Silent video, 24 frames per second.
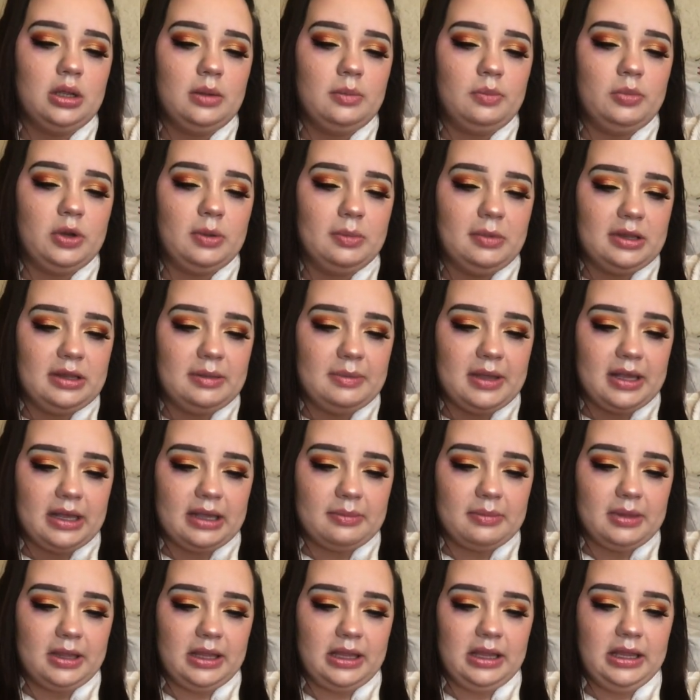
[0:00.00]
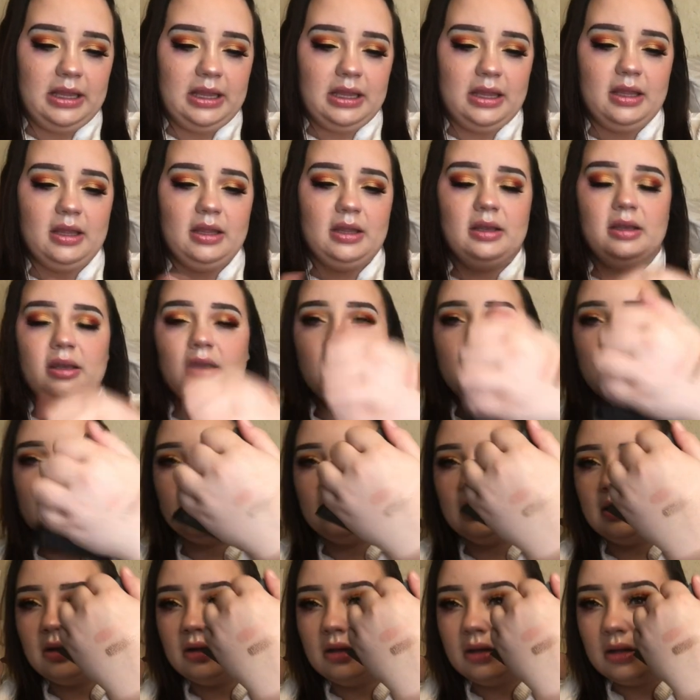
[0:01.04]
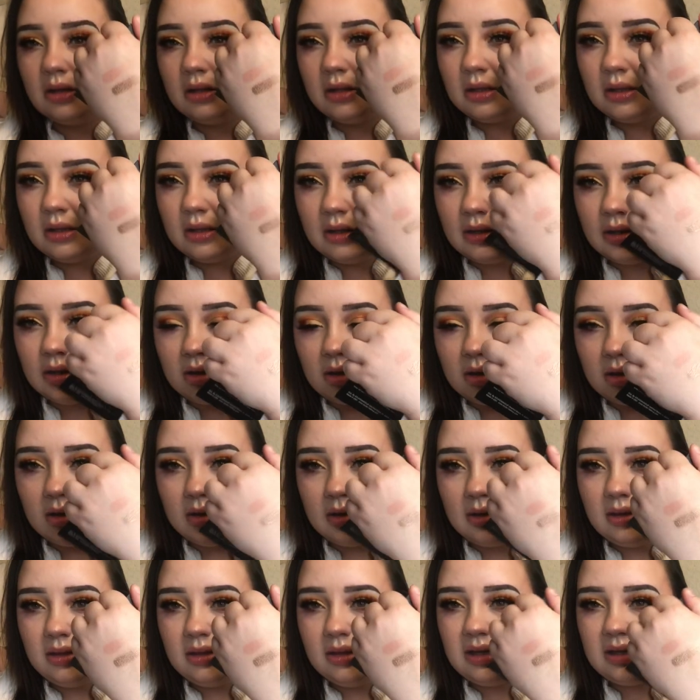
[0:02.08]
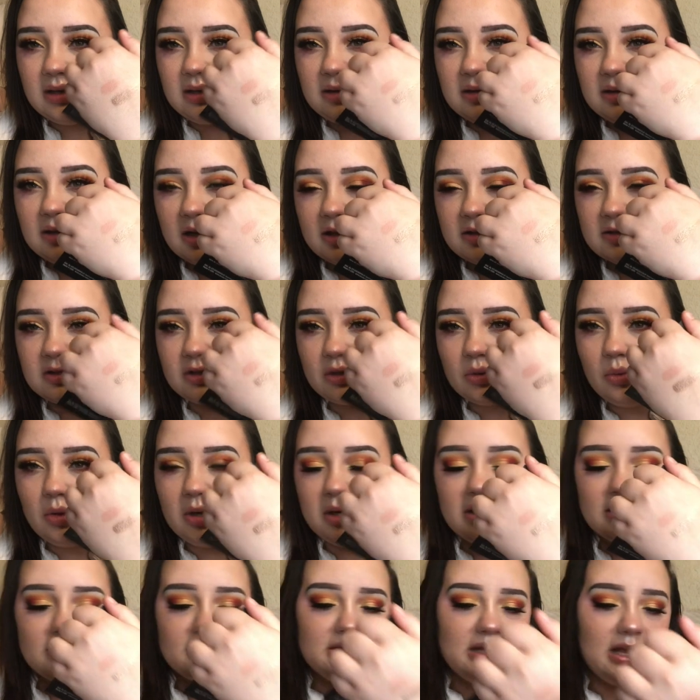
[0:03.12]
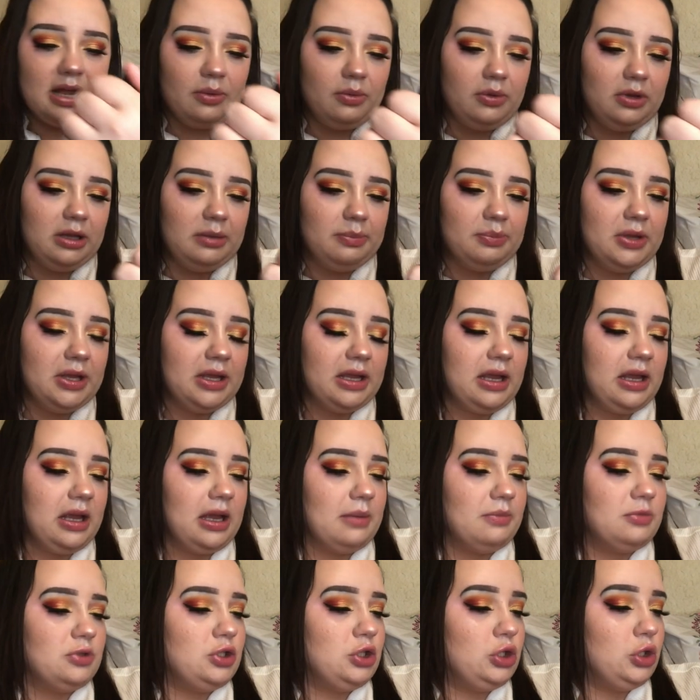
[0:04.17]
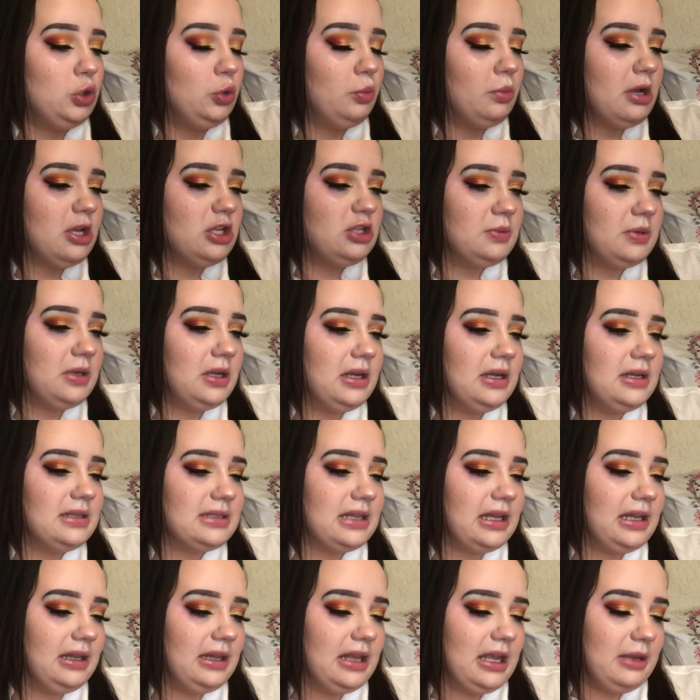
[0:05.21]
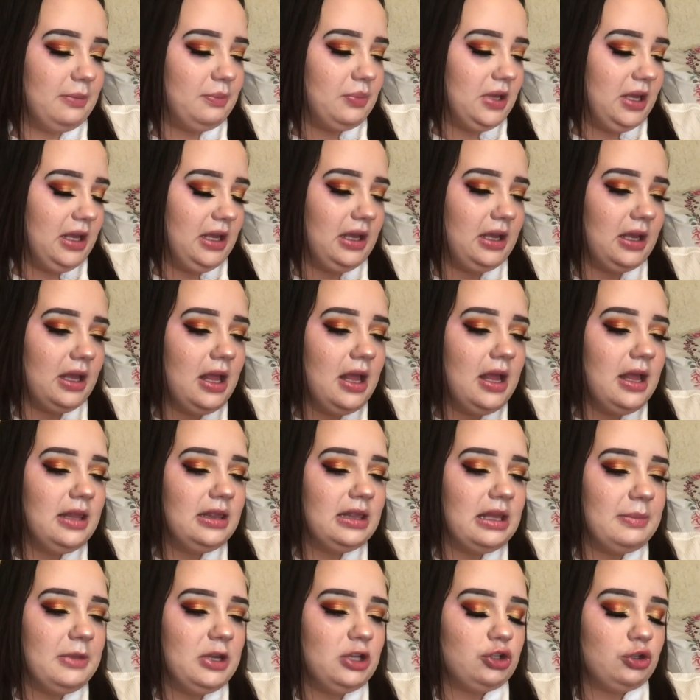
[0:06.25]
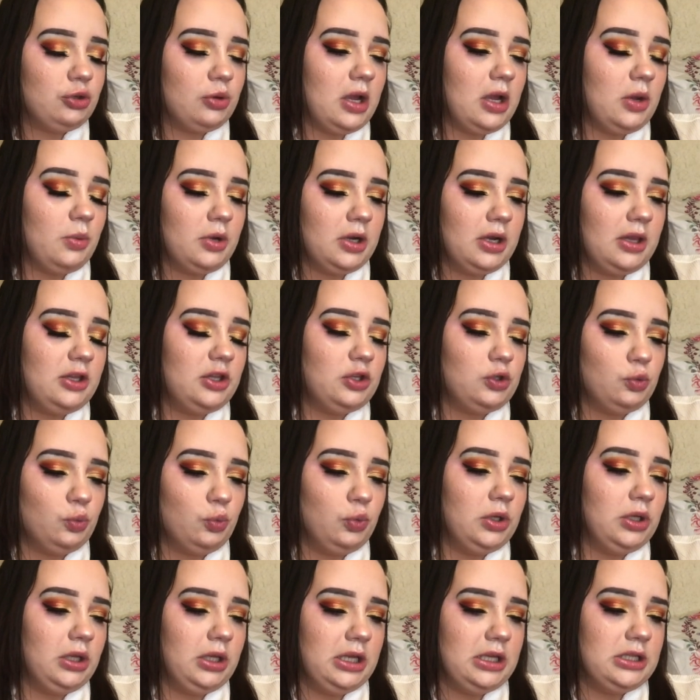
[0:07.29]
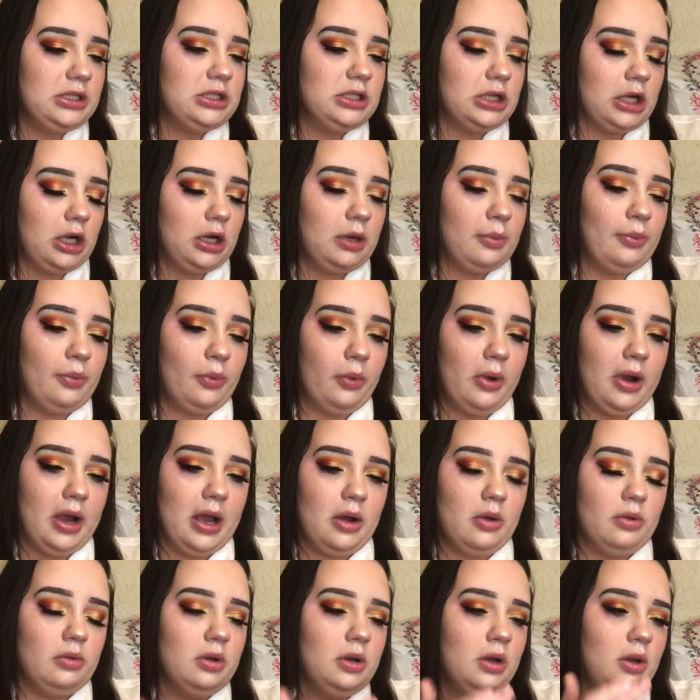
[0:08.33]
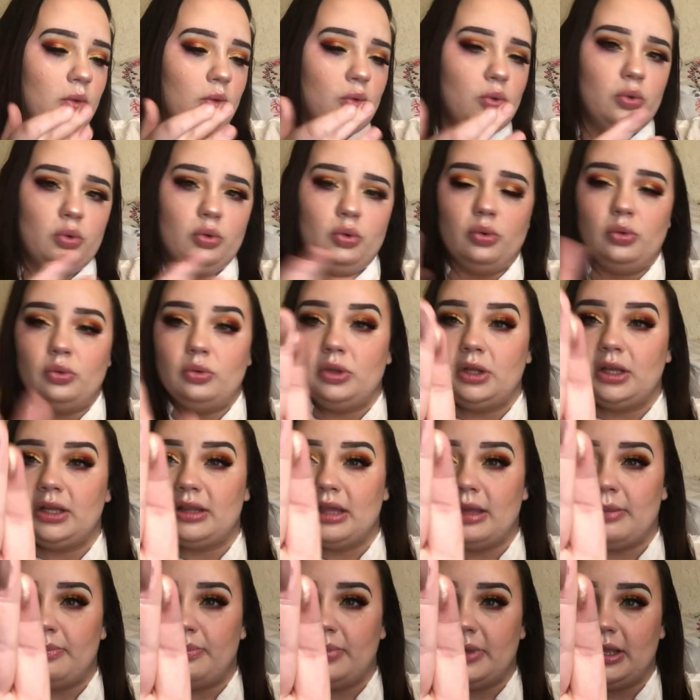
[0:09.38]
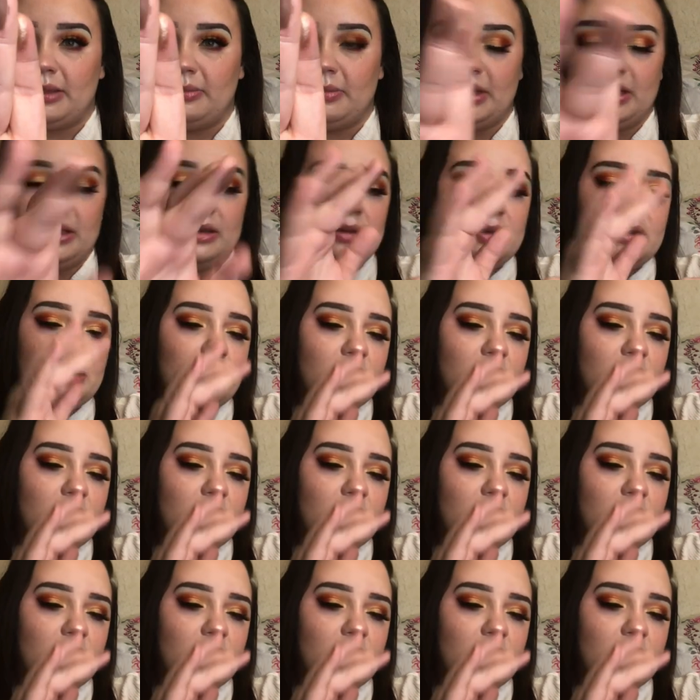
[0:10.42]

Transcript: Put them on the back of my hand. That dusk one is not really picking up too much, but it is a light pink. Let me try one of these really dark brown. Ooh, look at that pigment.